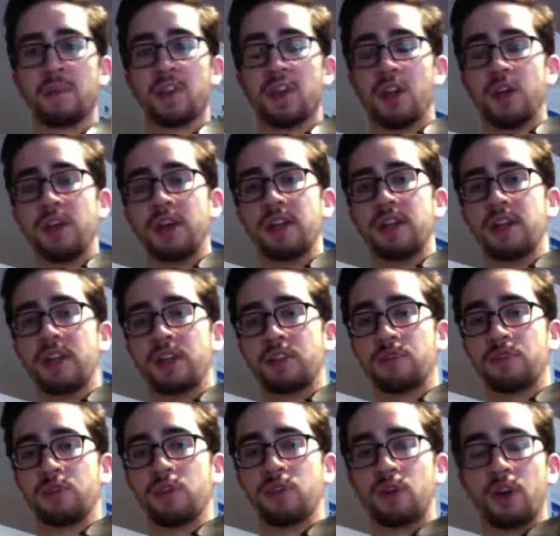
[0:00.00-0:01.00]
All right, next
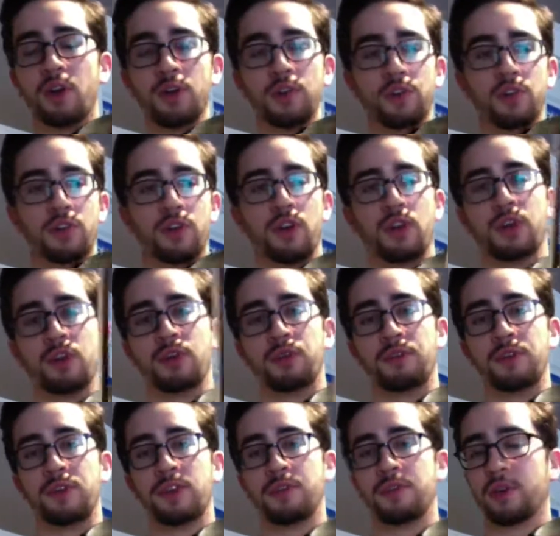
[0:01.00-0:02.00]
few notes are going to
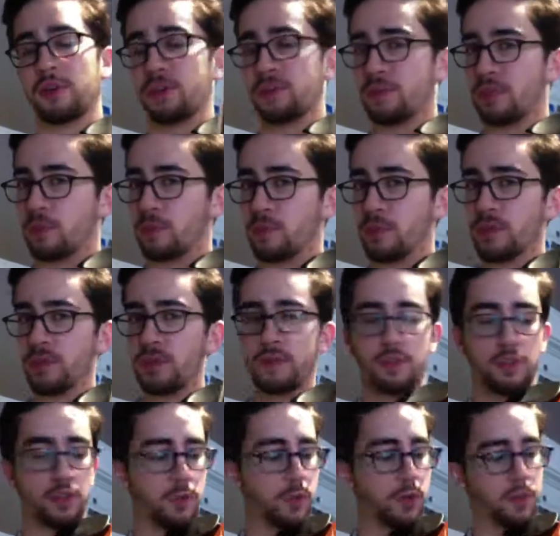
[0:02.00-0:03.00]
feel very similar
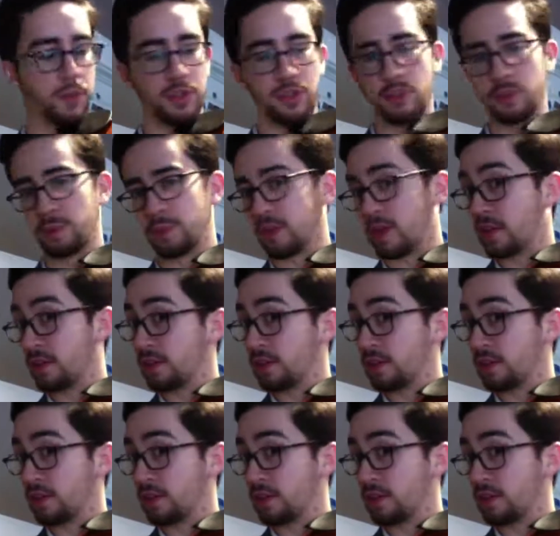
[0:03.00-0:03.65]
to what we just played.